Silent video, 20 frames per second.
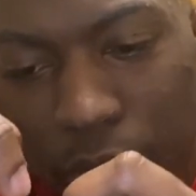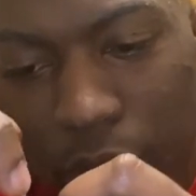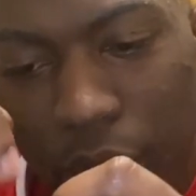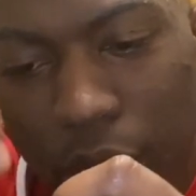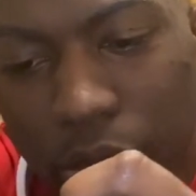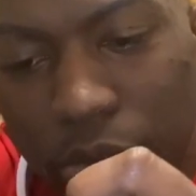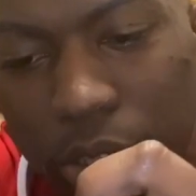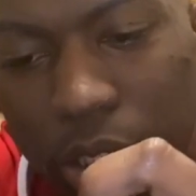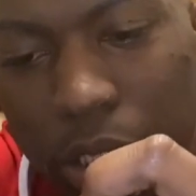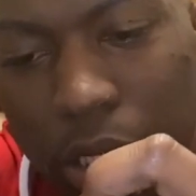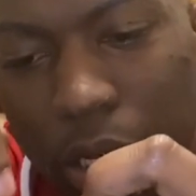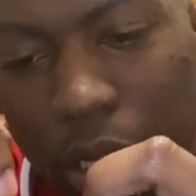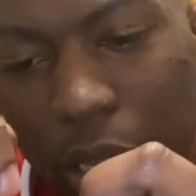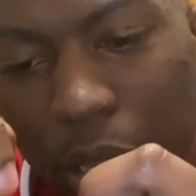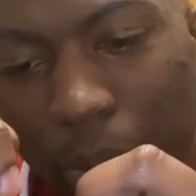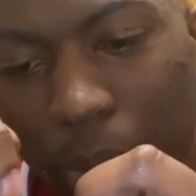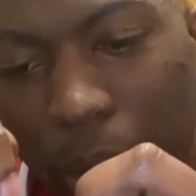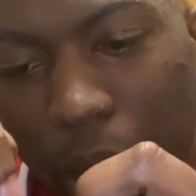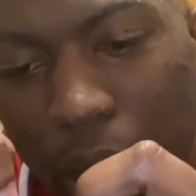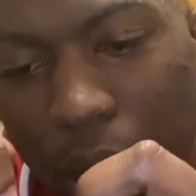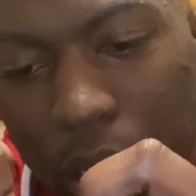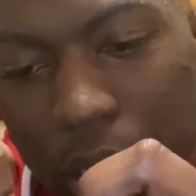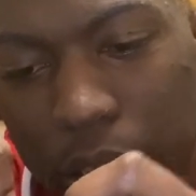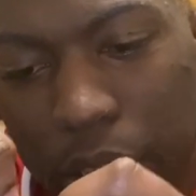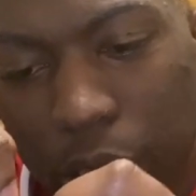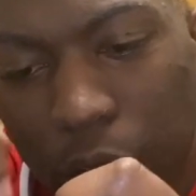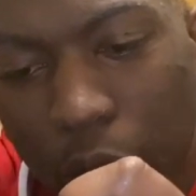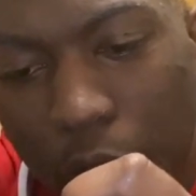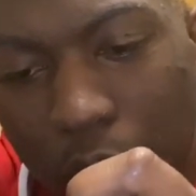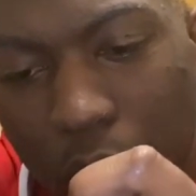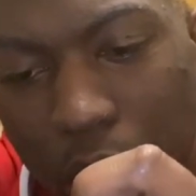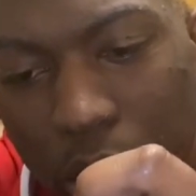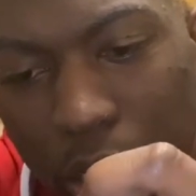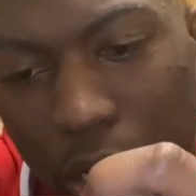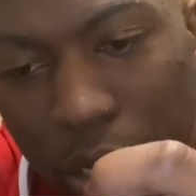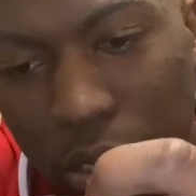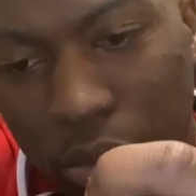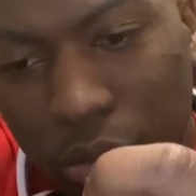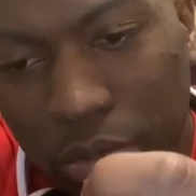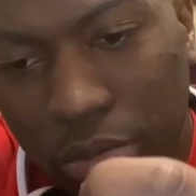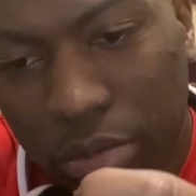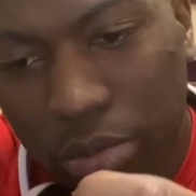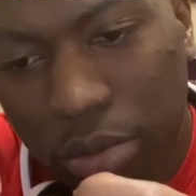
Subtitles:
You sitting here paying this car note.